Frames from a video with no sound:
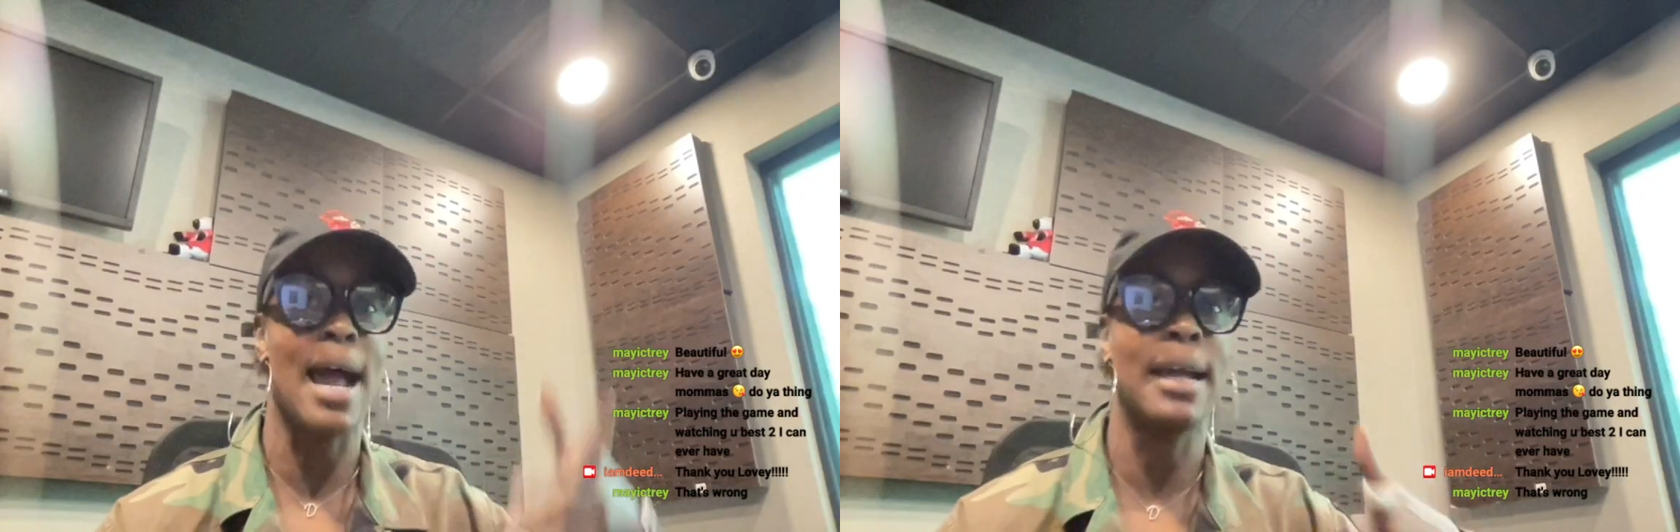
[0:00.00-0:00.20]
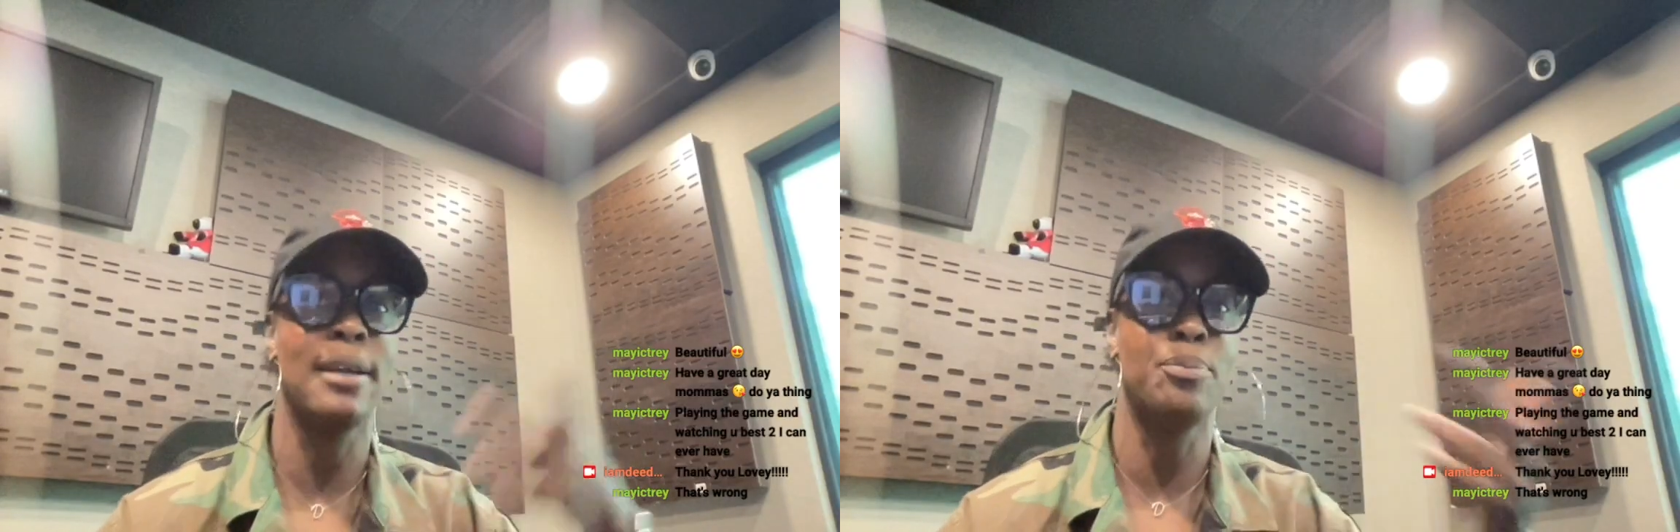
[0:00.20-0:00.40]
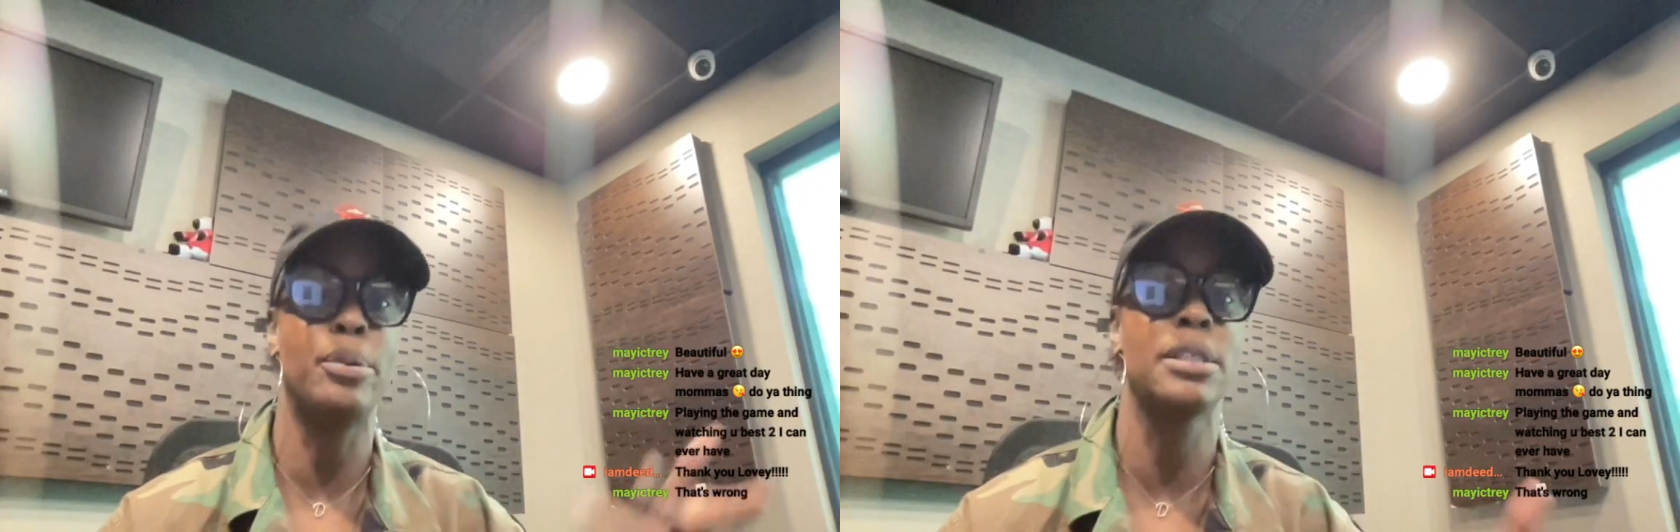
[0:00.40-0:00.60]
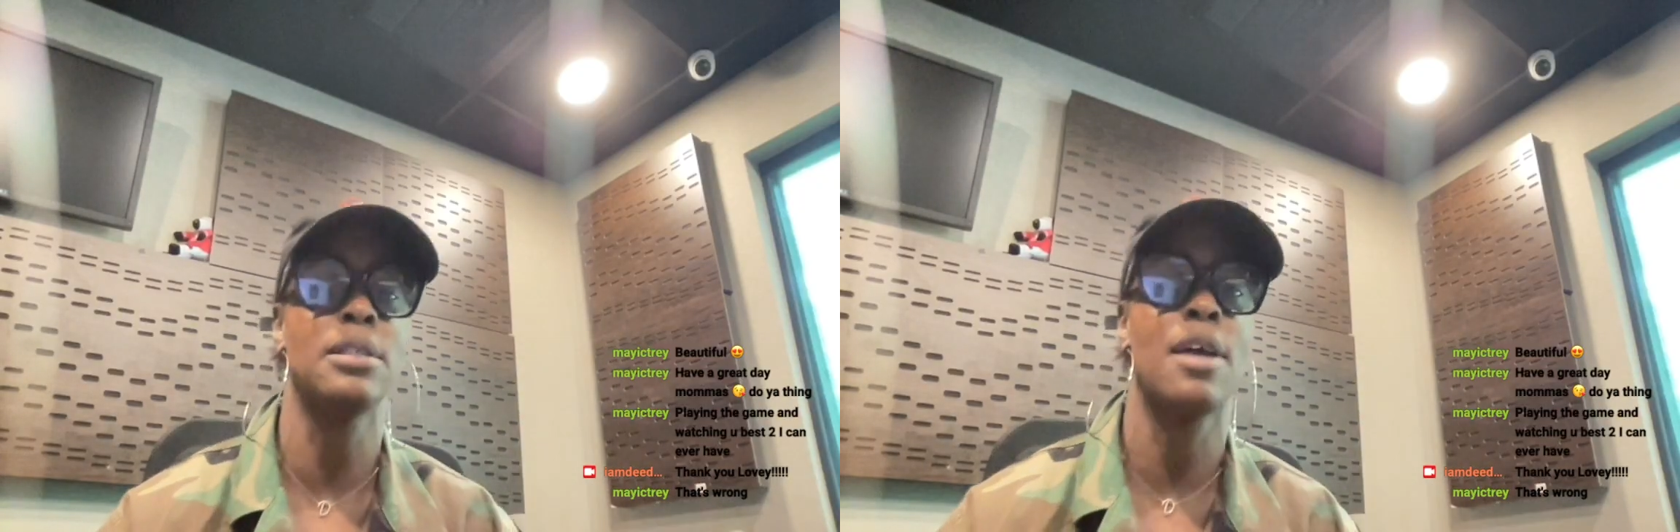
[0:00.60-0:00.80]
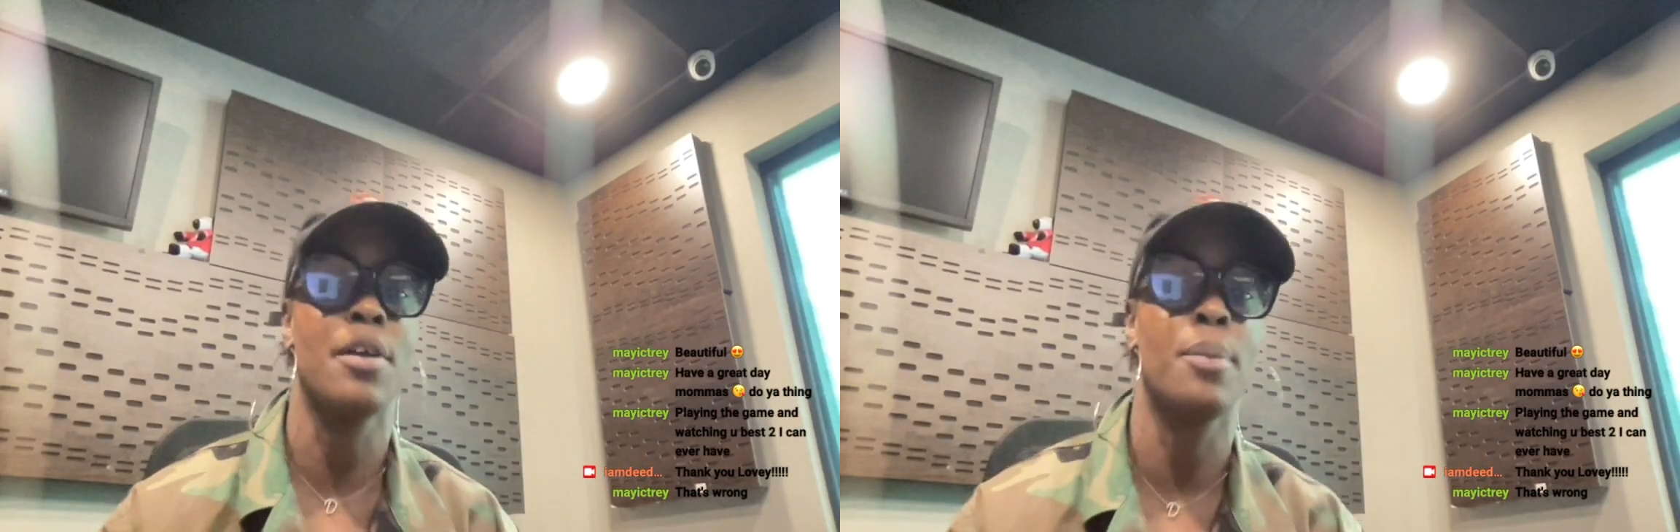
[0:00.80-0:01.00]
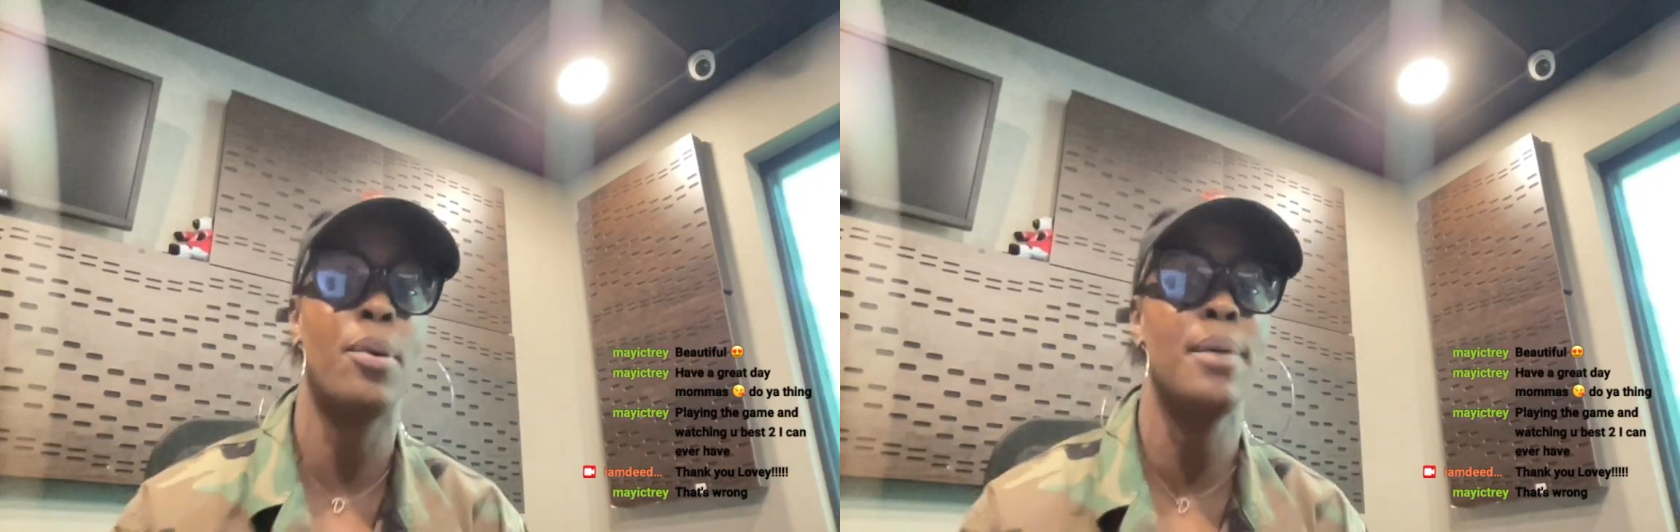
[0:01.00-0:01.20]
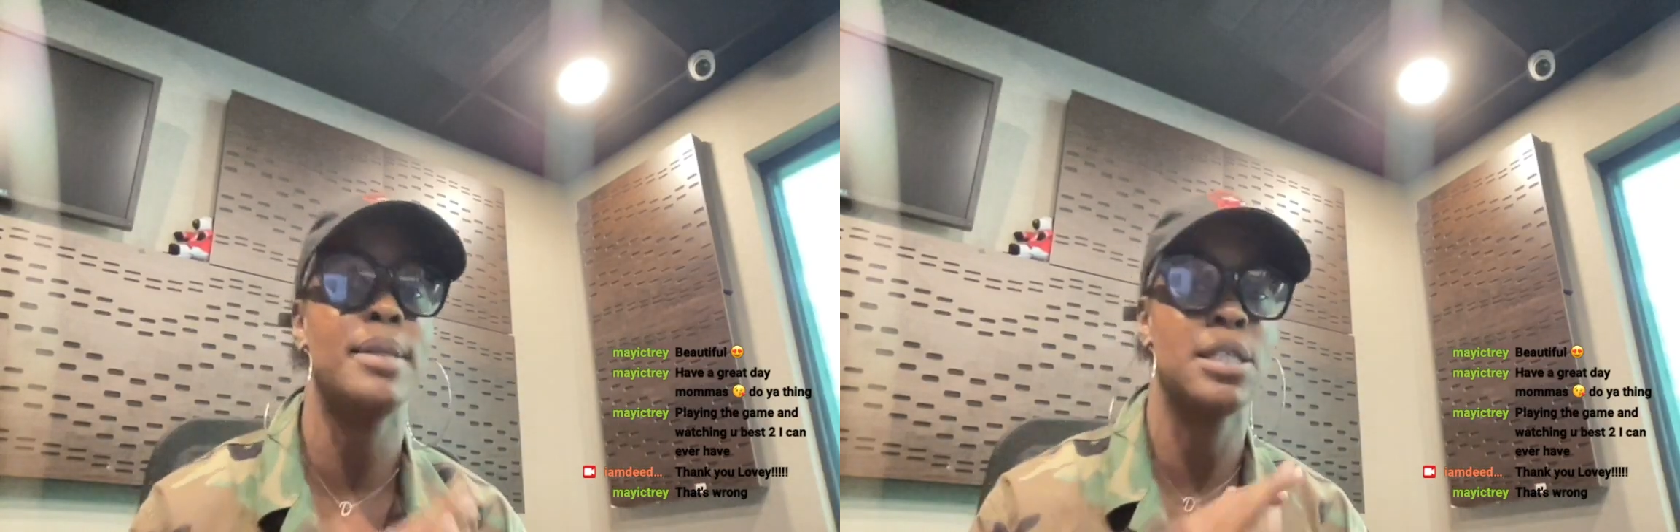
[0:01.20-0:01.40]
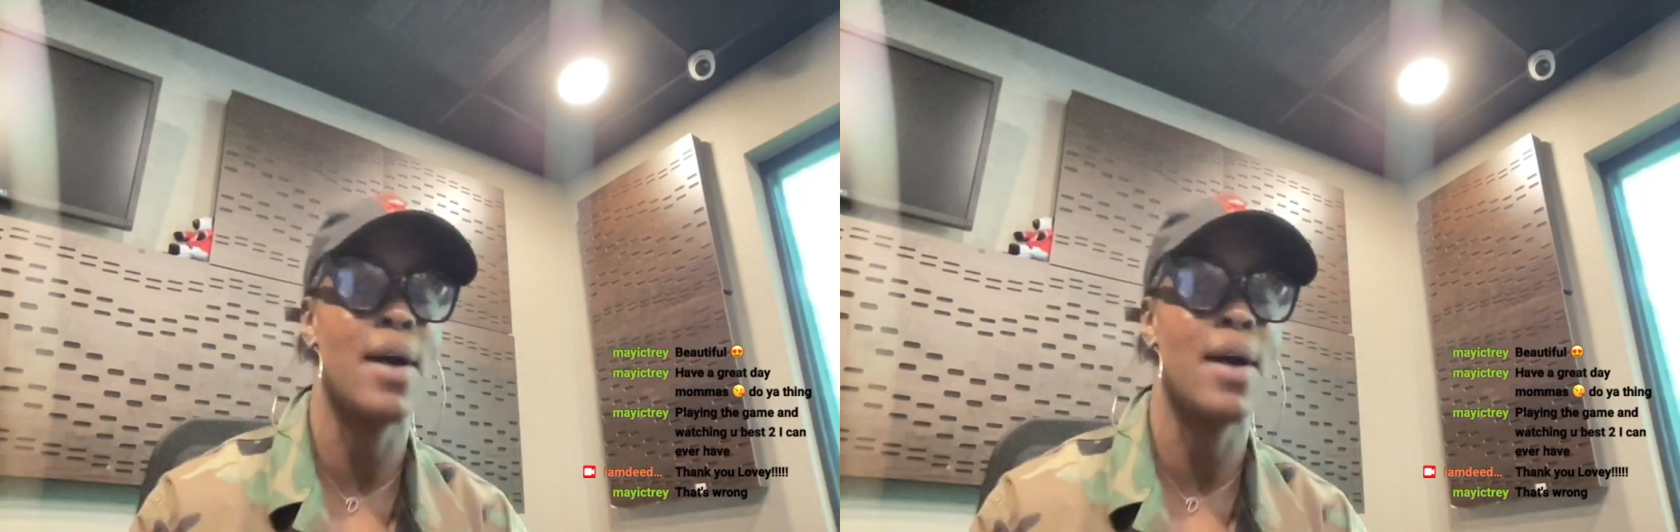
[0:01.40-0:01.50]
I could have booked another appointment.